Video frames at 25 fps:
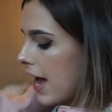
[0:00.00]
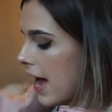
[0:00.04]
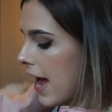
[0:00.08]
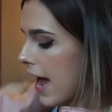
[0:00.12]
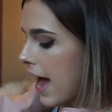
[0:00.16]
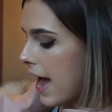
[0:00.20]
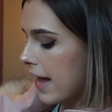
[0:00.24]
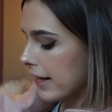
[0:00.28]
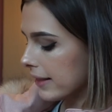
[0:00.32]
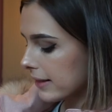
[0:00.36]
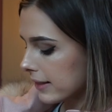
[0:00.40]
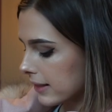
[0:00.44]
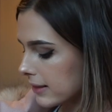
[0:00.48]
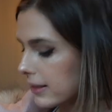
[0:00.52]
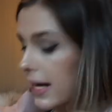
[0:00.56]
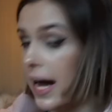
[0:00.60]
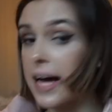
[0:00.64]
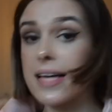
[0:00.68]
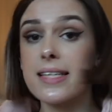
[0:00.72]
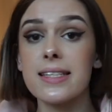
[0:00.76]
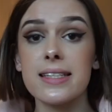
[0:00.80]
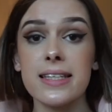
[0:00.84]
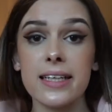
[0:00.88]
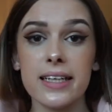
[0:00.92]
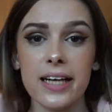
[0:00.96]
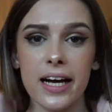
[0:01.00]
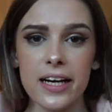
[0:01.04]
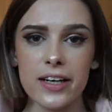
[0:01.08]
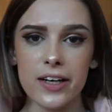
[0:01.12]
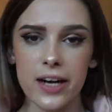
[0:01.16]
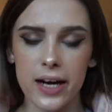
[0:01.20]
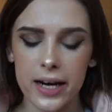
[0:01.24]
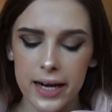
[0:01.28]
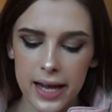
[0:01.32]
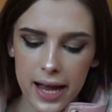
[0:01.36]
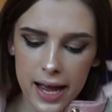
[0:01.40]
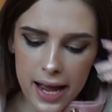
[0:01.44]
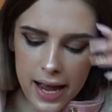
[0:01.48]
And the last thing I
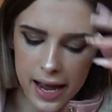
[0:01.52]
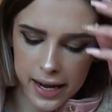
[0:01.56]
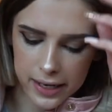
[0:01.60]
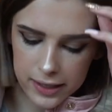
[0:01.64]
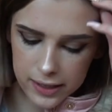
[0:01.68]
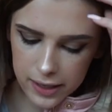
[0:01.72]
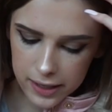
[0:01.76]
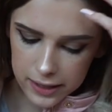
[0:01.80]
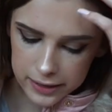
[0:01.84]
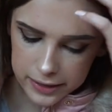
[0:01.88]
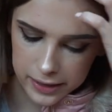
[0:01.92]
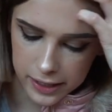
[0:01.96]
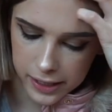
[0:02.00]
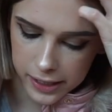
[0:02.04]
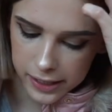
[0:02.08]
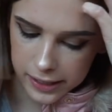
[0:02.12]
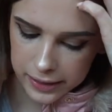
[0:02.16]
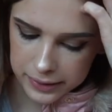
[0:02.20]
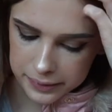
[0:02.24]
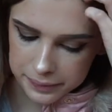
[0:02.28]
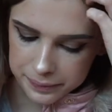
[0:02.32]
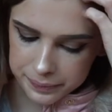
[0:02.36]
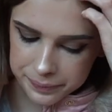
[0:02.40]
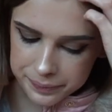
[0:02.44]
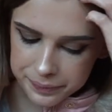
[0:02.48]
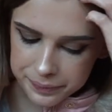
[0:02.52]
got at Cotton On